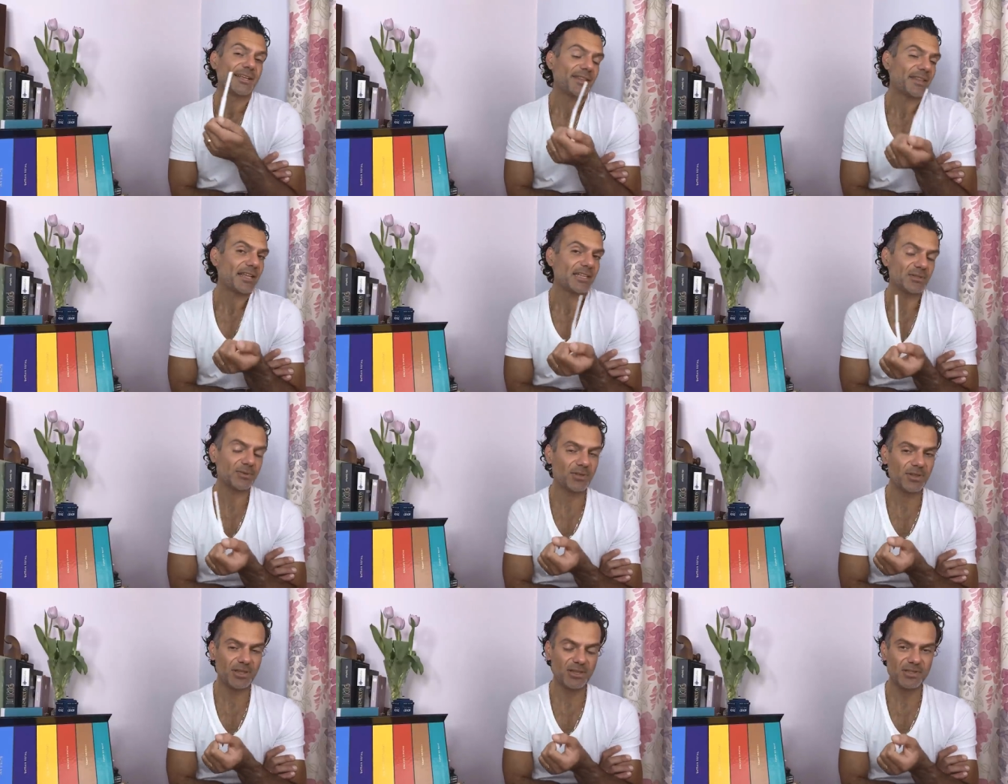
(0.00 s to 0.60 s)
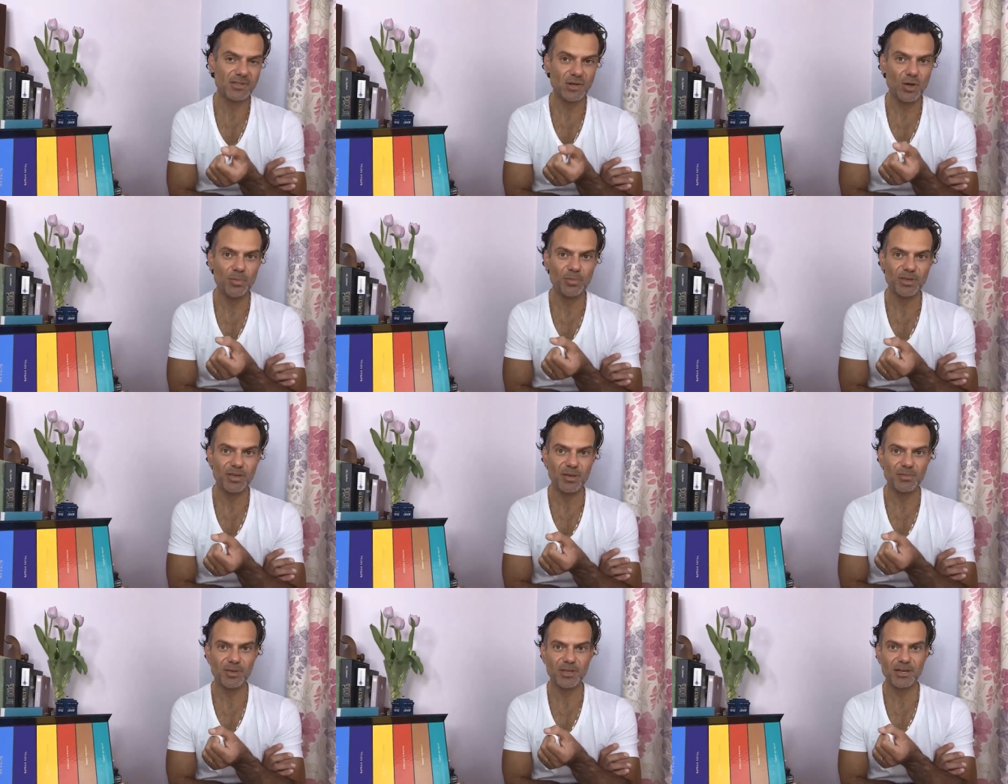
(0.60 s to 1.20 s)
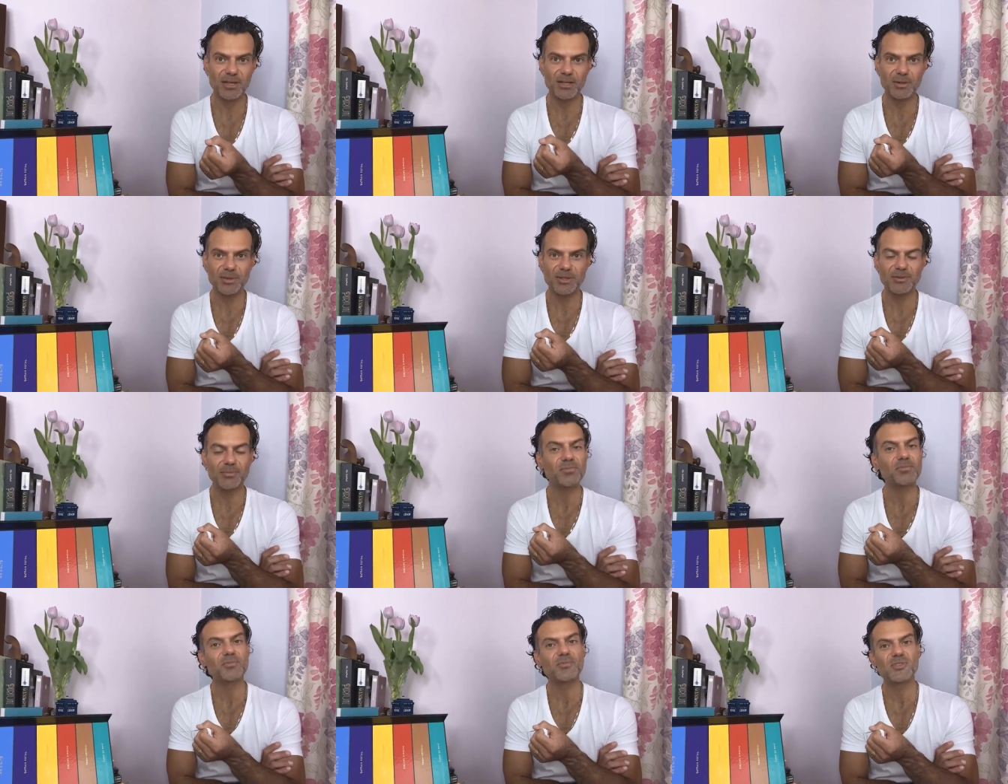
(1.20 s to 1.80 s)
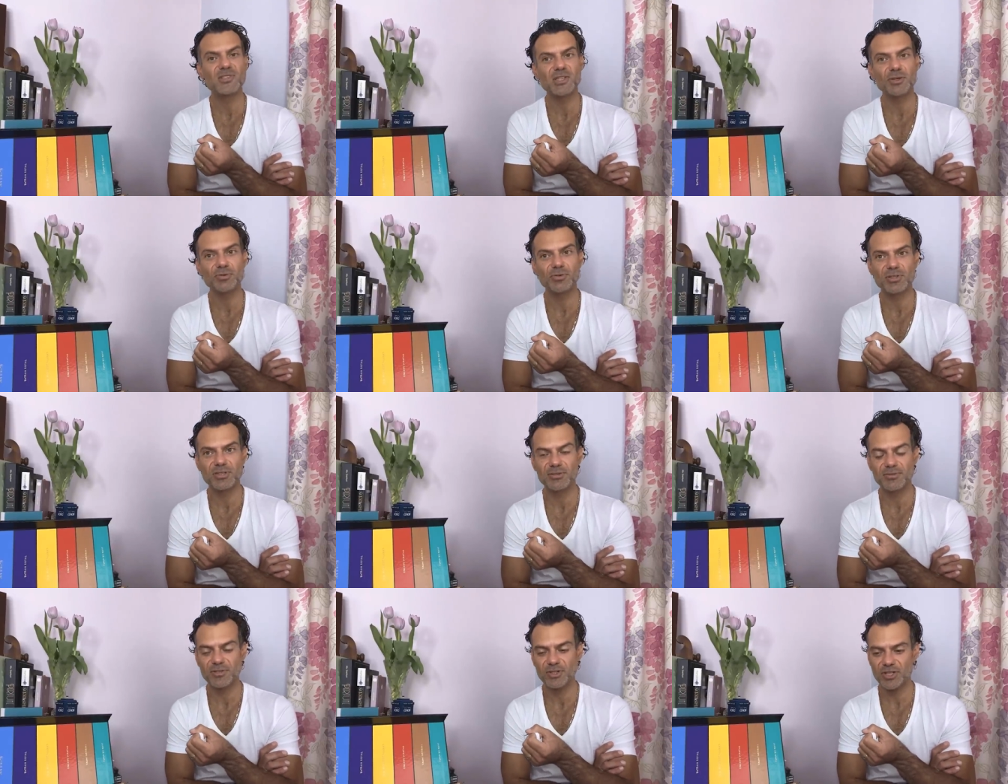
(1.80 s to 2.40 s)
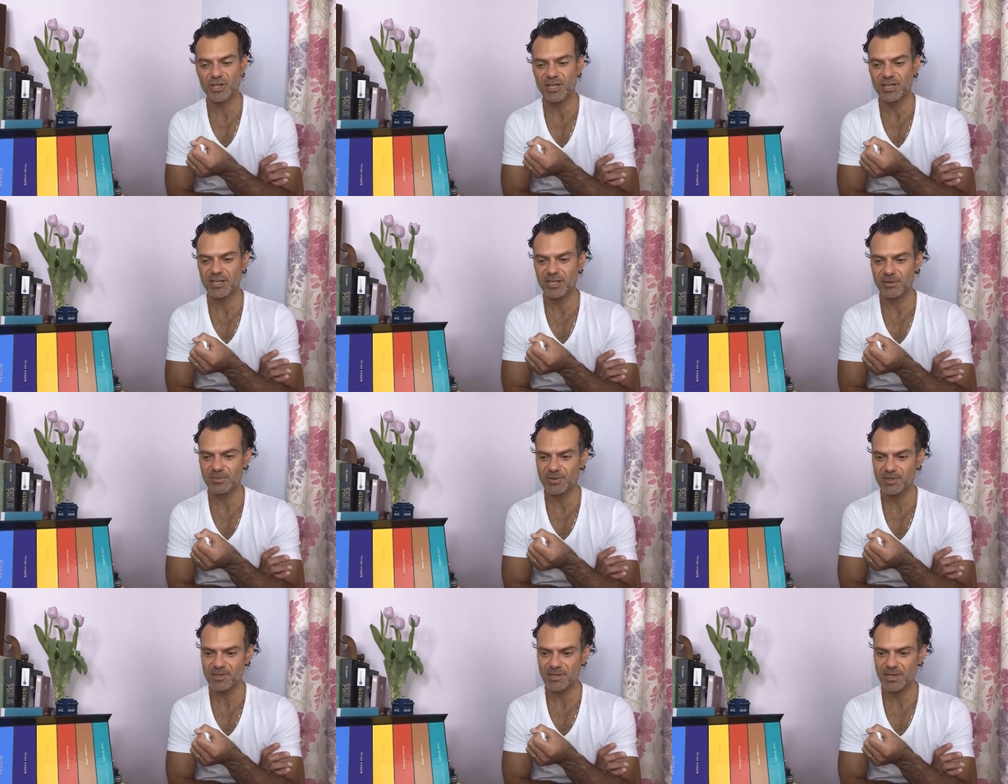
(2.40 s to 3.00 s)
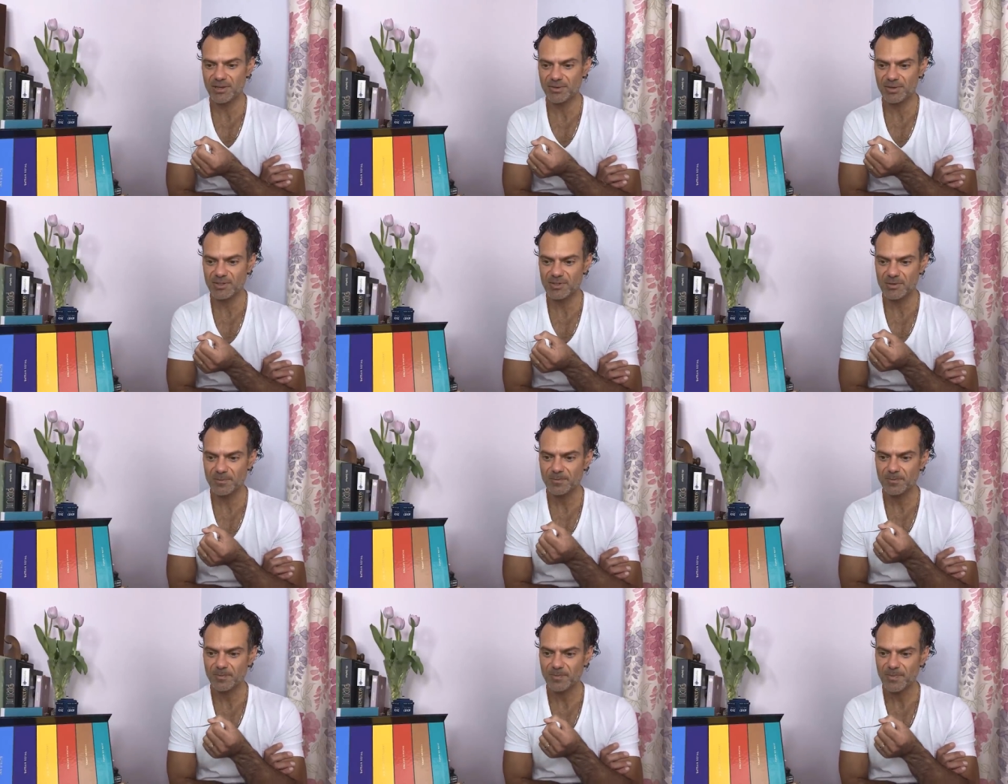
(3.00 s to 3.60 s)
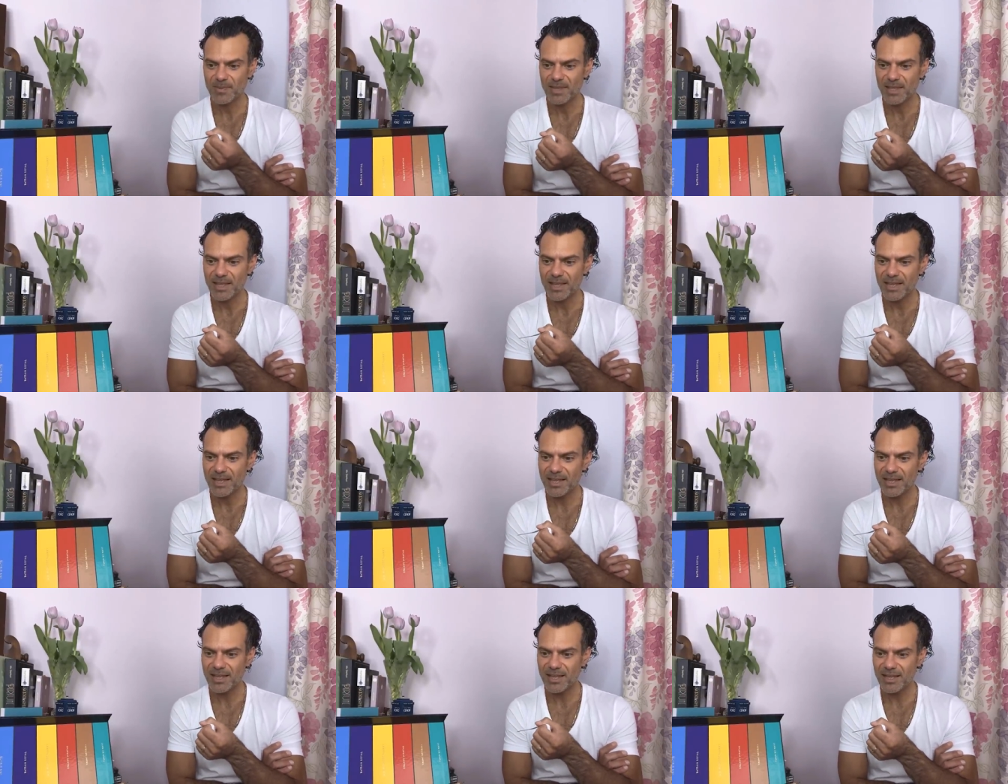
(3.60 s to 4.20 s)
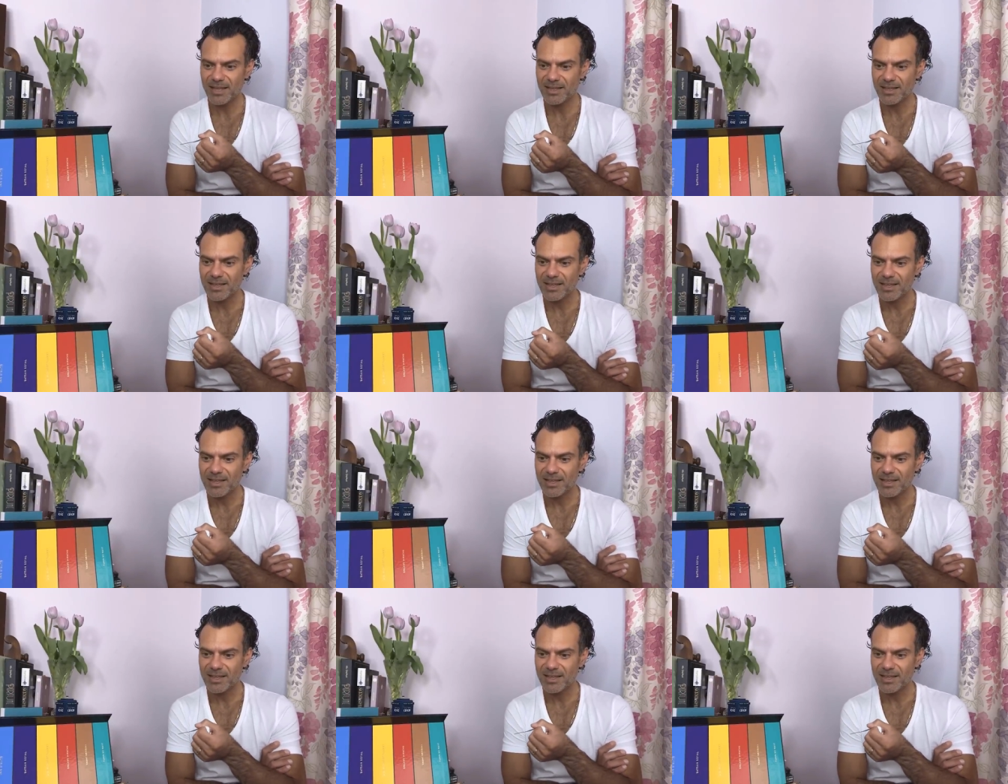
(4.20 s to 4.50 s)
that's when things start becoming a little bit secretive and shady and mysterious. Uh,